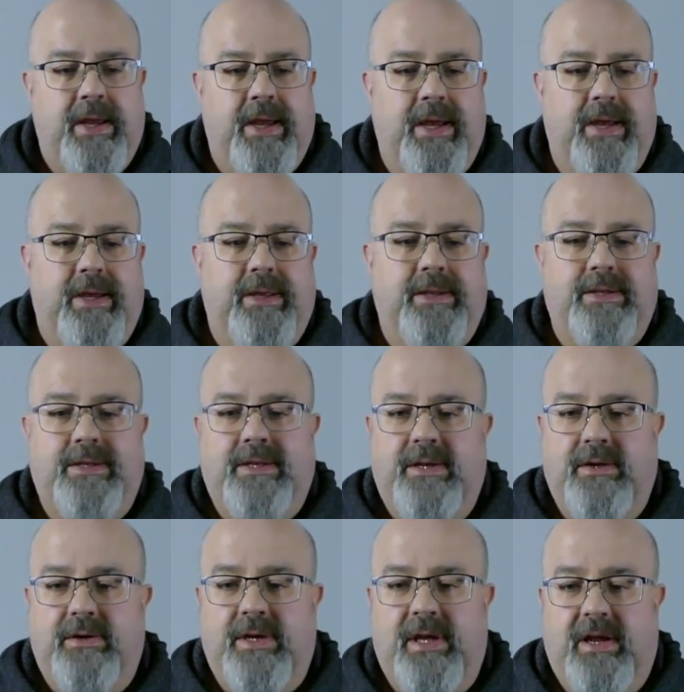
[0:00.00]
and
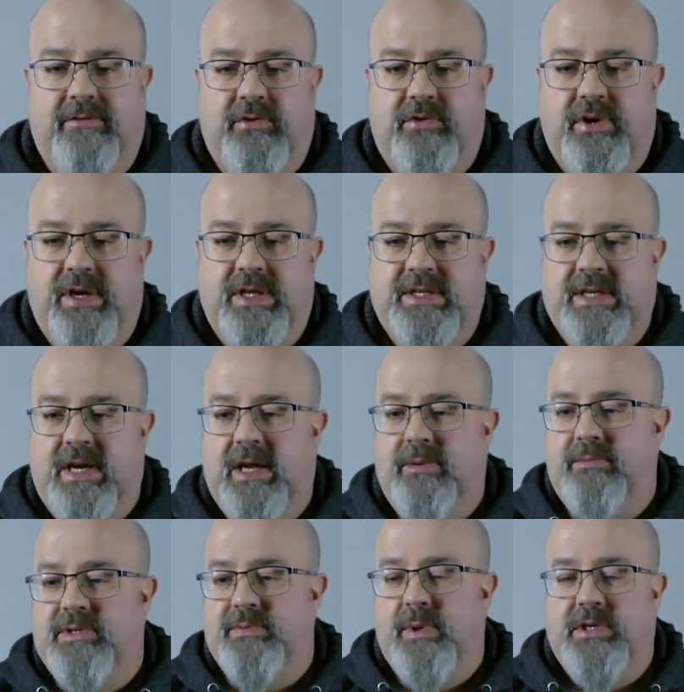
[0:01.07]
you can have a great
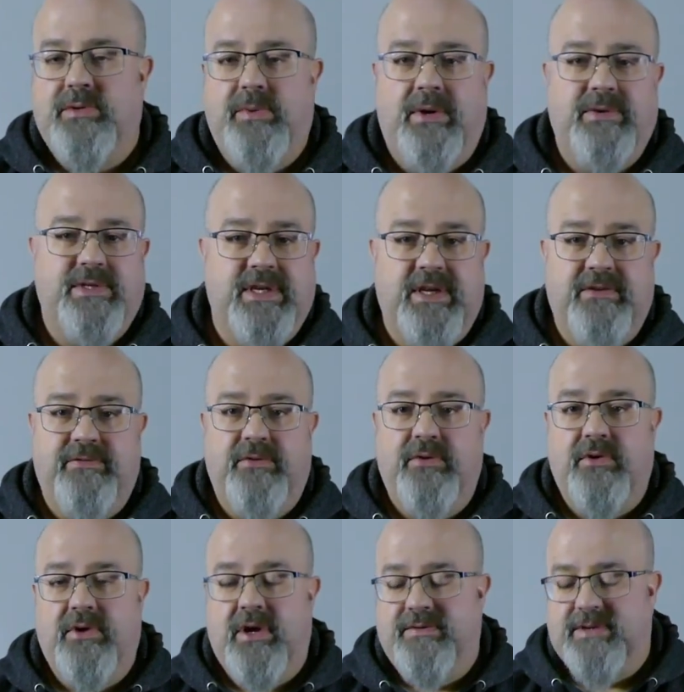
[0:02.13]
time, splash about, take
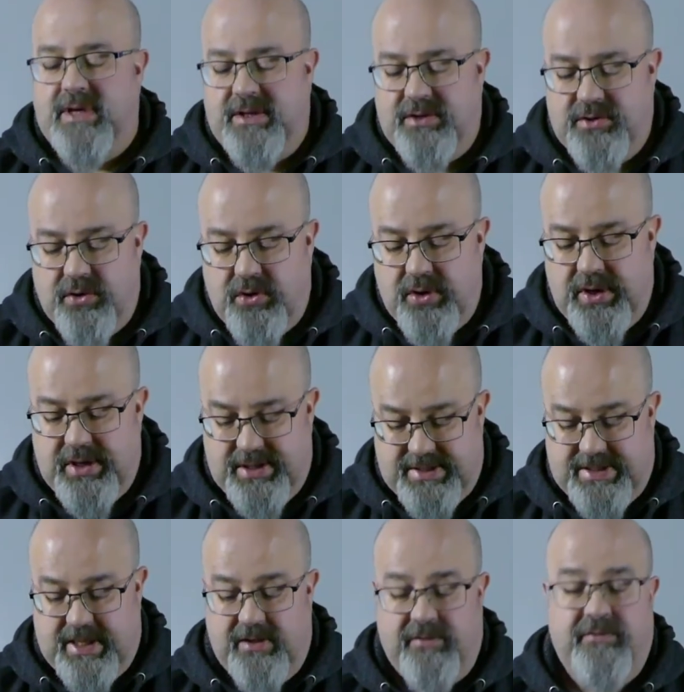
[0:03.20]
photographs, enjoy
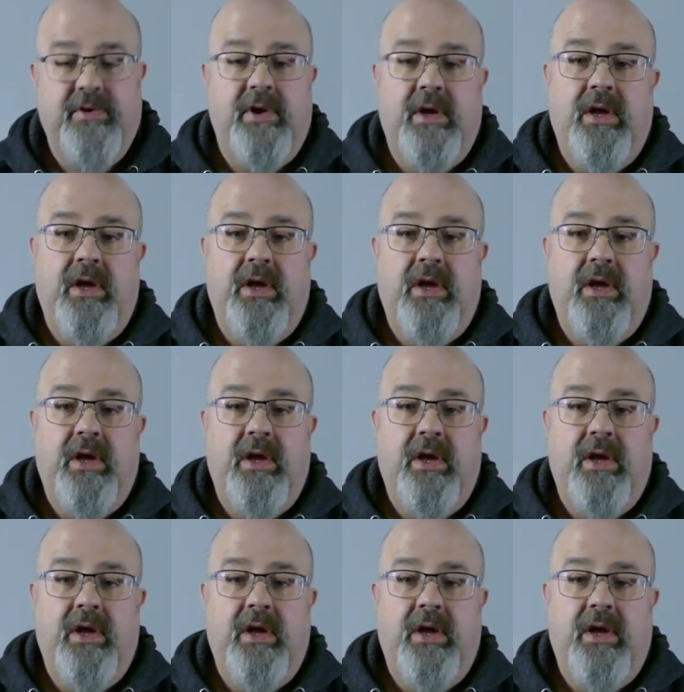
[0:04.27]
yourself